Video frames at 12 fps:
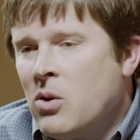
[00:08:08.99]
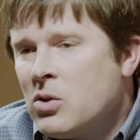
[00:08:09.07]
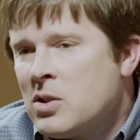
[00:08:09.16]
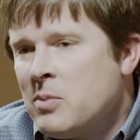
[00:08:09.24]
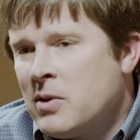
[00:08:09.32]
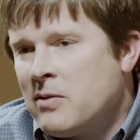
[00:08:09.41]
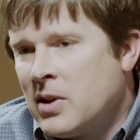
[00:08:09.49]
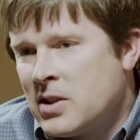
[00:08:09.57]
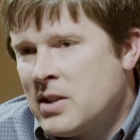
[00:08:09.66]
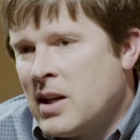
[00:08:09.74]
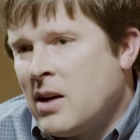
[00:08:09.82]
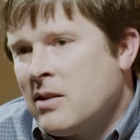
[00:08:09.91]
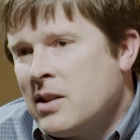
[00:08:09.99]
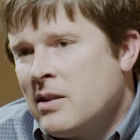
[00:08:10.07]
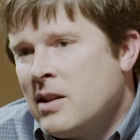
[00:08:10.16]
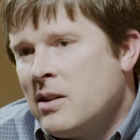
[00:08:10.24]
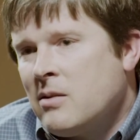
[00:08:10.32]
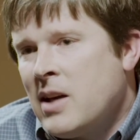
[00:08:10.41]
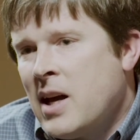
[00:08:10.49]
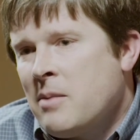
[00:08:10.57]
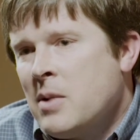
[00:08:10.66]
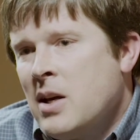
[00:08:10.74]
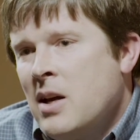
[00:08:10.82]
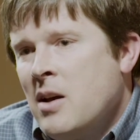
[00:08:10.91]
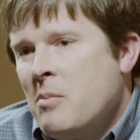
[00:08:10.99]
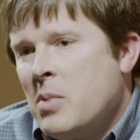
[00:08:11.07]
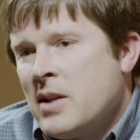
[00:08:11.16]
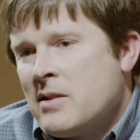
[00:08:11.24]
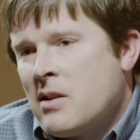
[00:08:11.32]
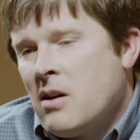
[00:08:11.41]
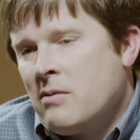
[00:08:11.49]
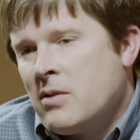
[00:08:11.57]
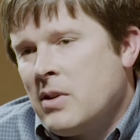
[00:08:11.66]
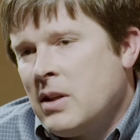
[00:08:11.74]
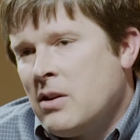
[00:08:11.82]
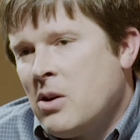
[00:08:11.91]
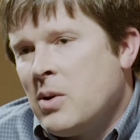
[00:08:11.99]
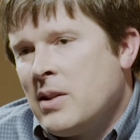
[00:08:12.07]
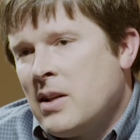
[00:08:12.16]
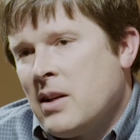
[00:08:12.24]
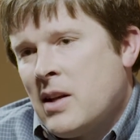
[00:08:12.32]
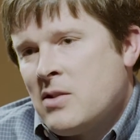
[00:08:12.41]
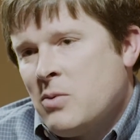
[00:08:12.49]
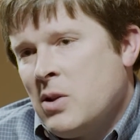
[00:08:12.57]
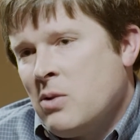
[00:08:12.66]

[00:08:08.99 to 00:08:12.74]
ultimate functionality in LigoLab, but it's comforting knowing that as we